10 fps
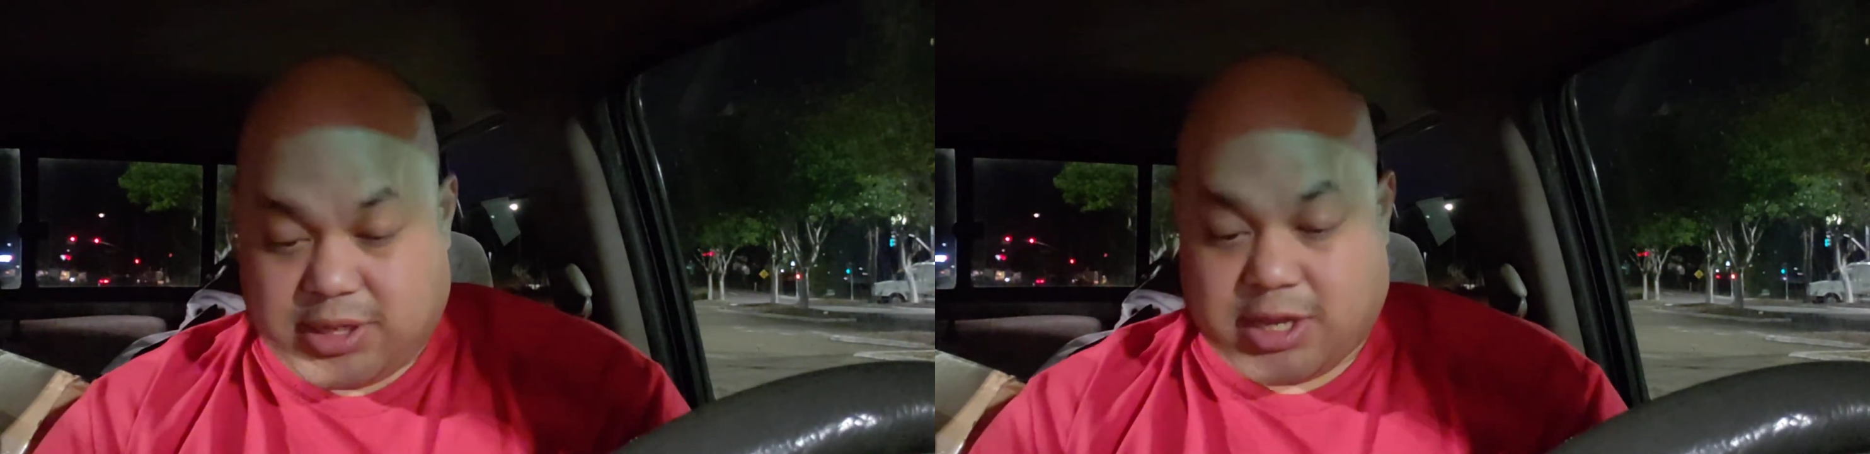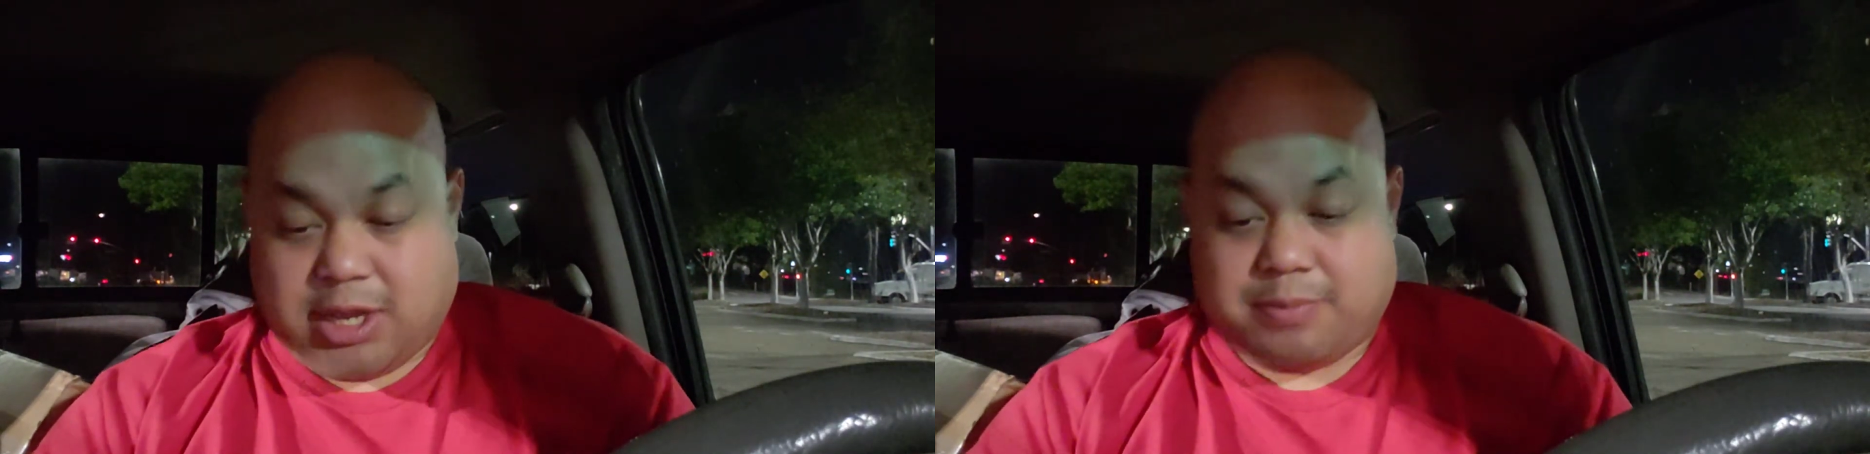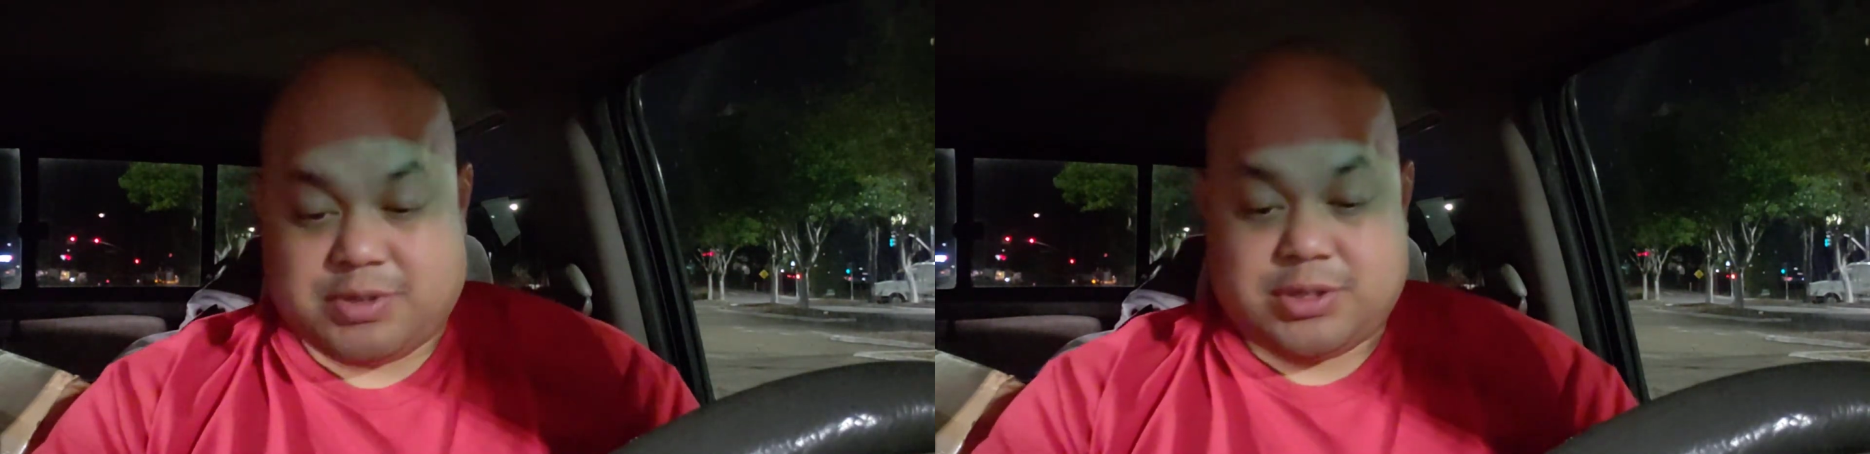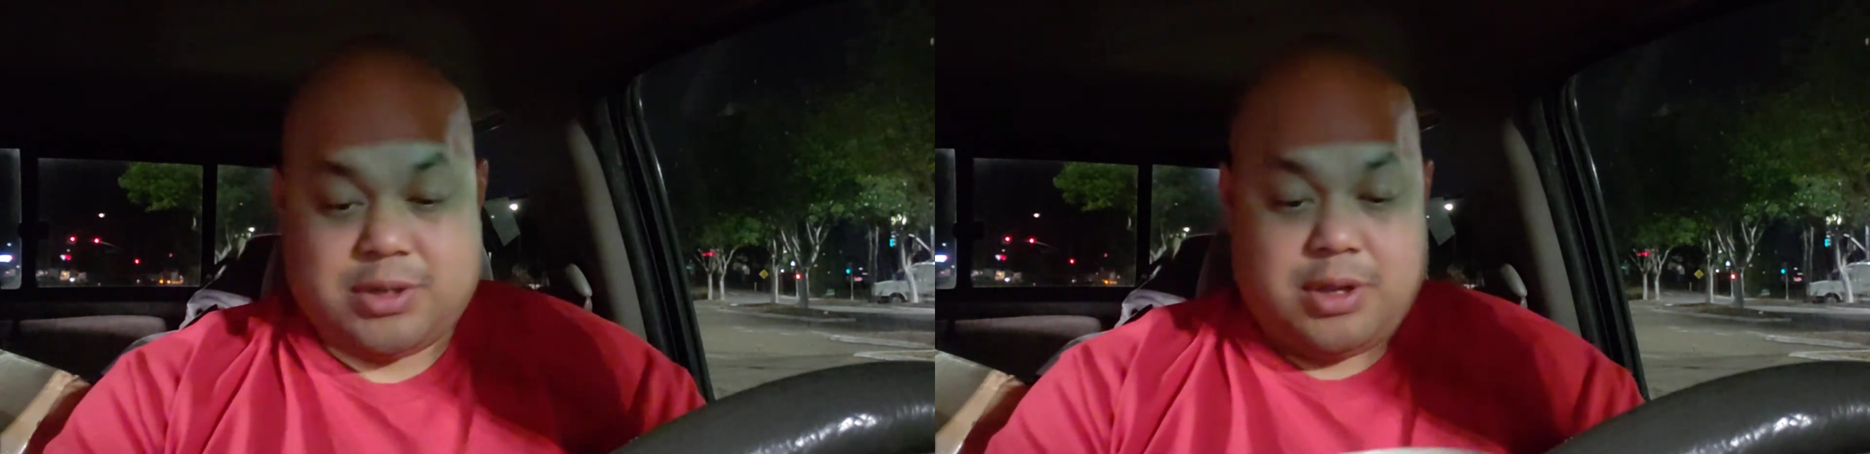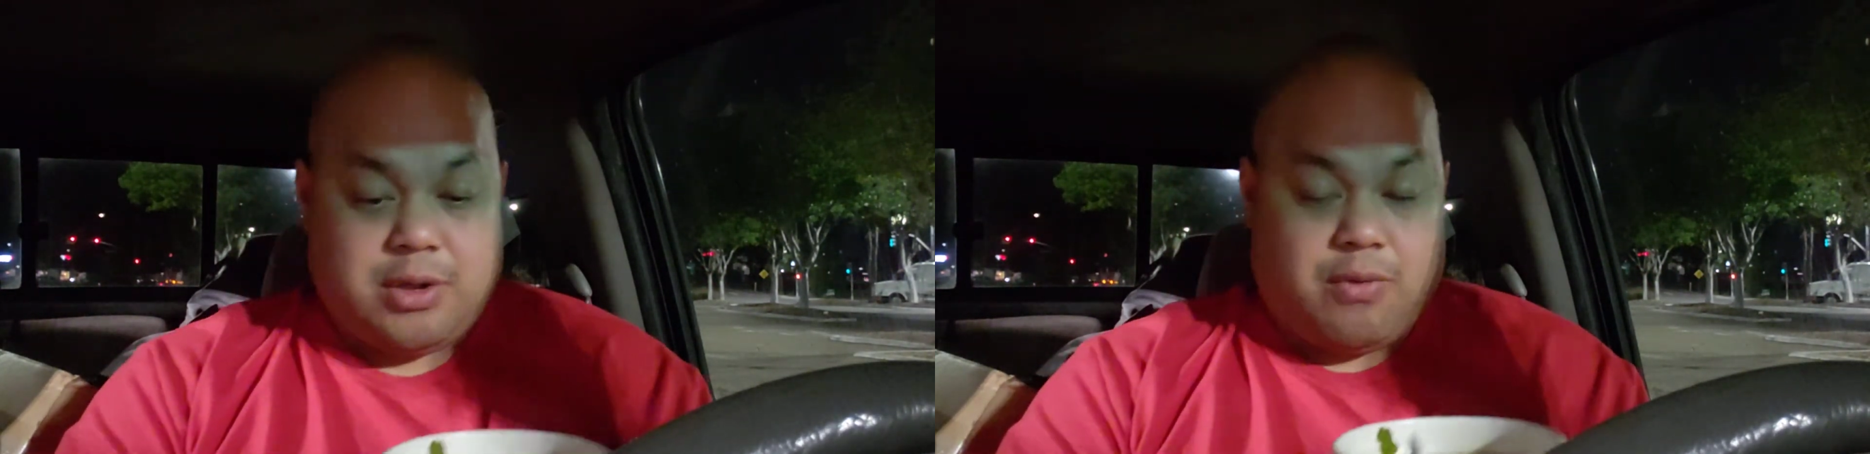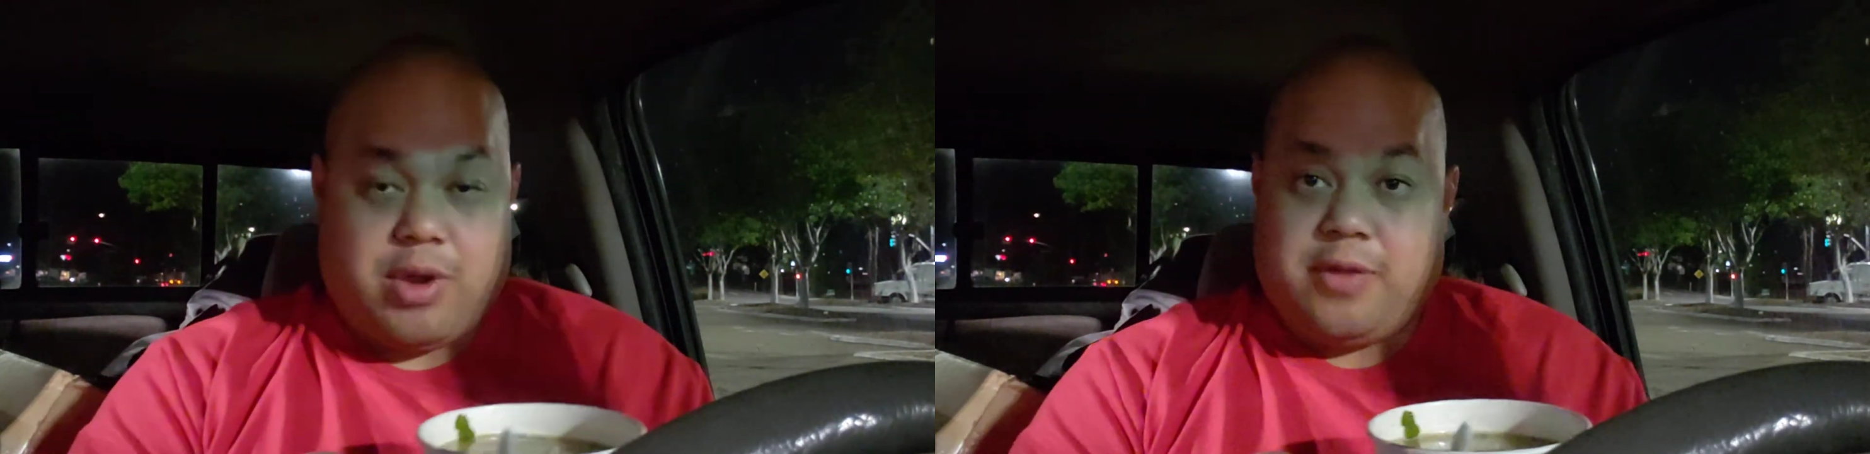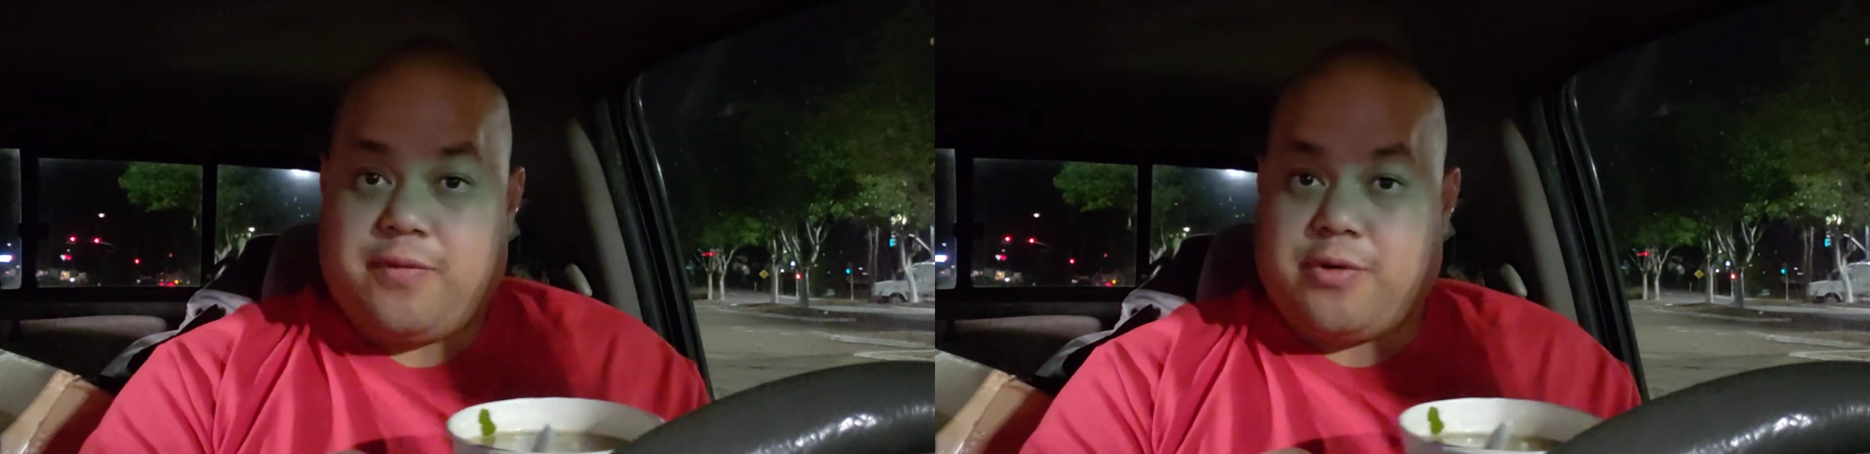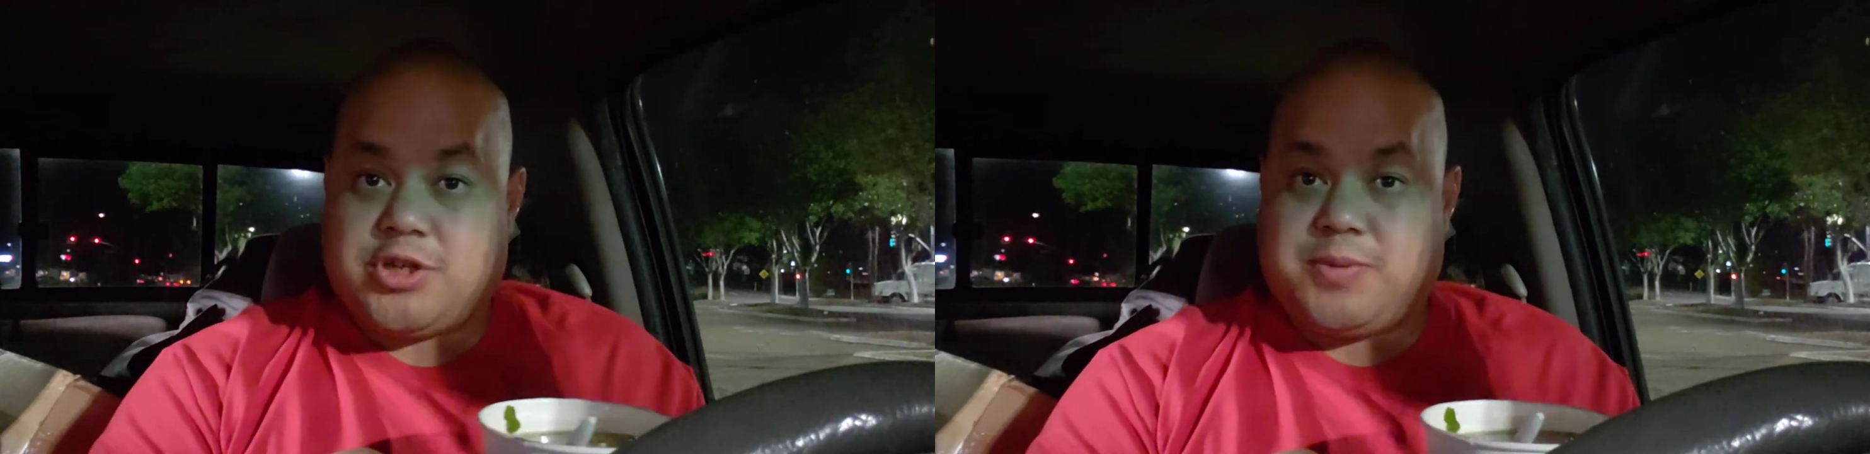it comes
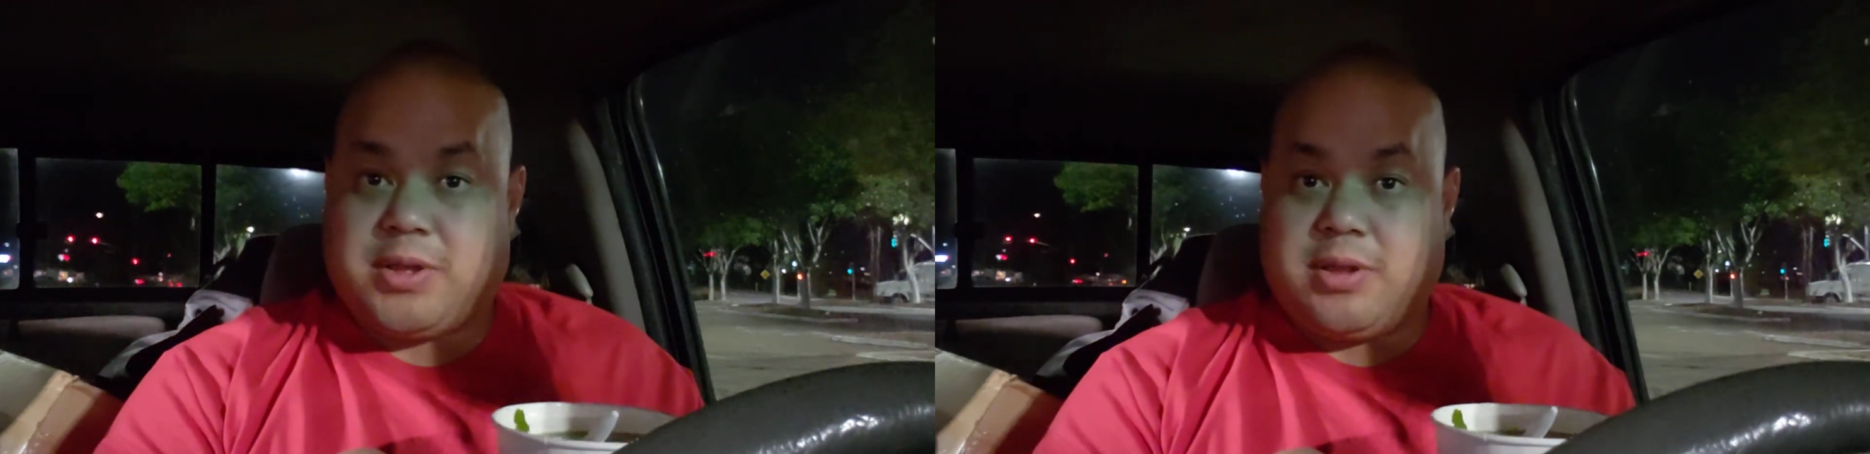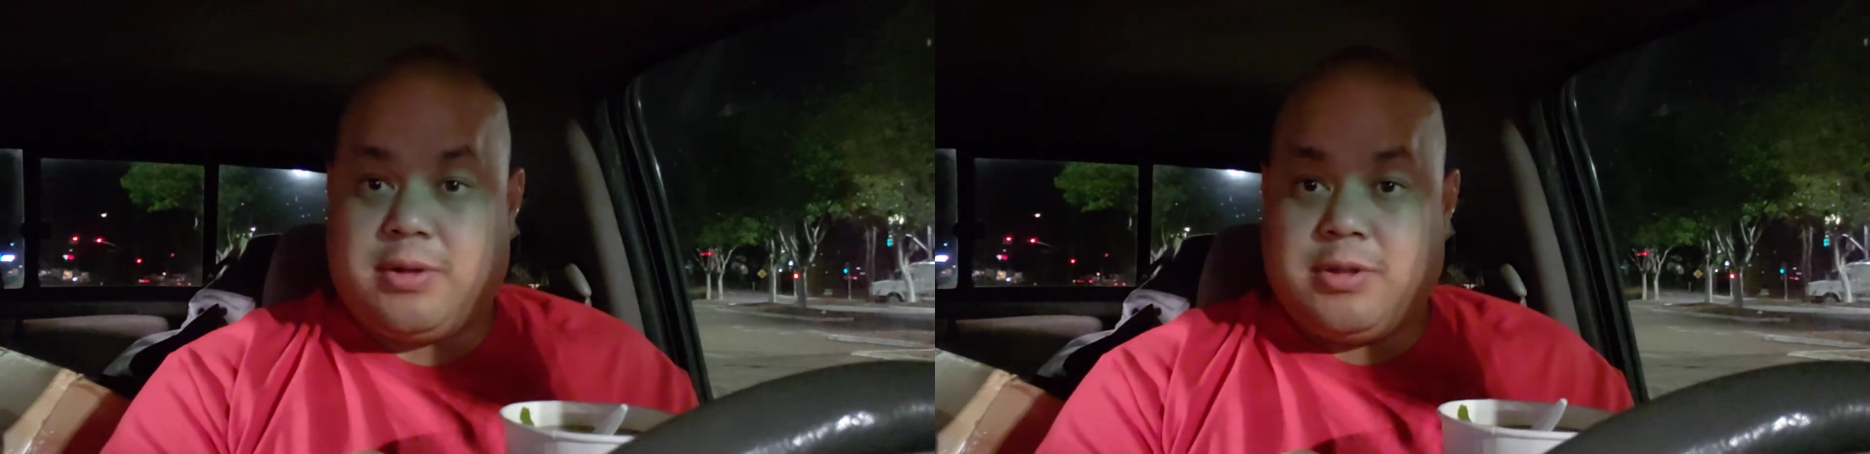reinforcement.